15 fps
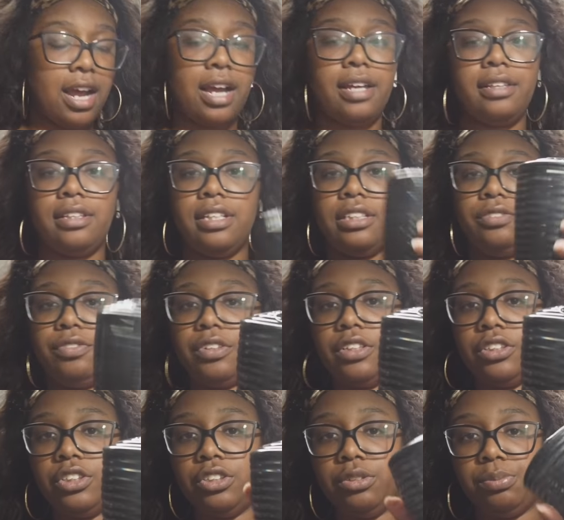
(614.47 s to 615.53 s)
got this for
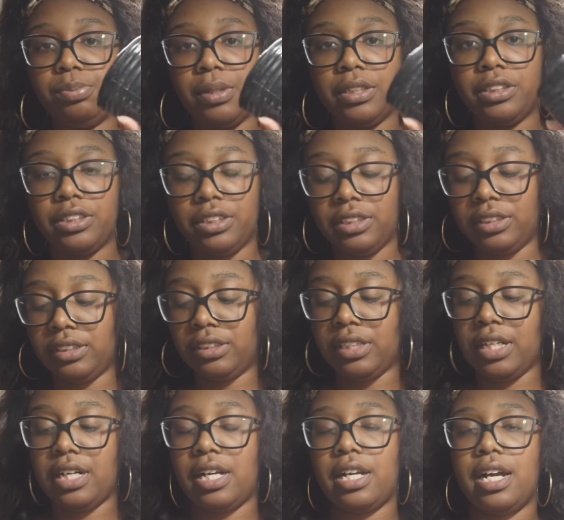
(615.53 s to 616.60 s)
the toothbrushes
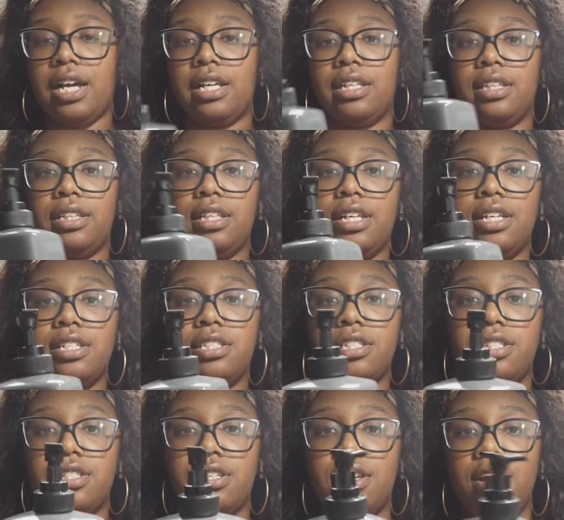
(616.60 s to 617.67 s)
and I got
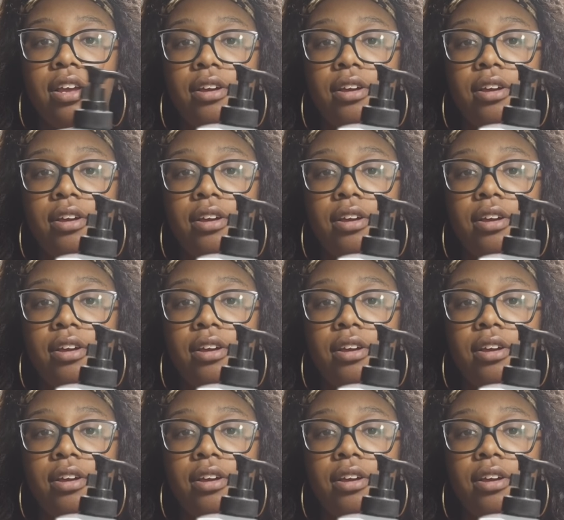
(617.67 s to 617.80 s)
this